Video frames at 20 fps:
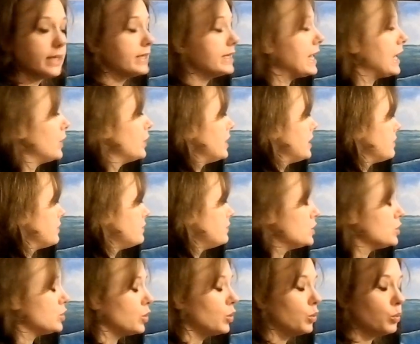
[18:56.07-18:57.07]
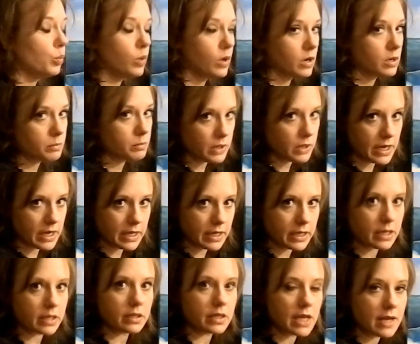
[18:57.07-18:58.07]
Now if you weren't
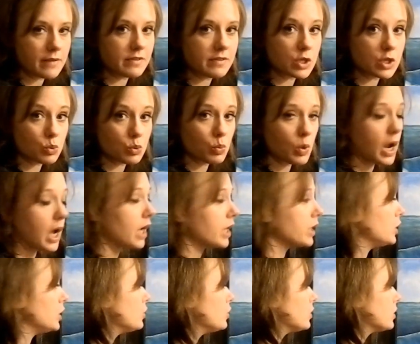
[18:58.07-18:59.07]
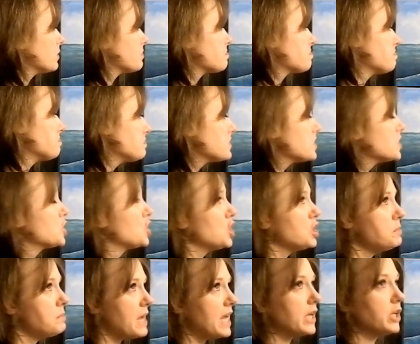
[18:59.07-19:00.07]
planning on having a rock, you
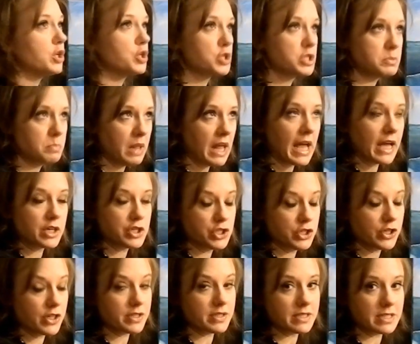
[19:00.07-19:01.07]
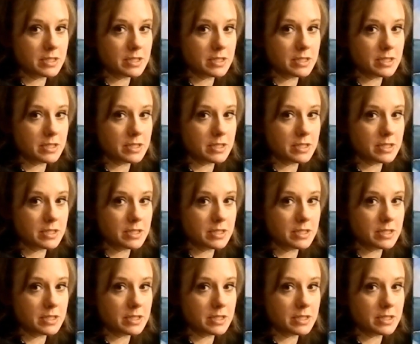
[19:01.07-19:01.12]
could make your splash just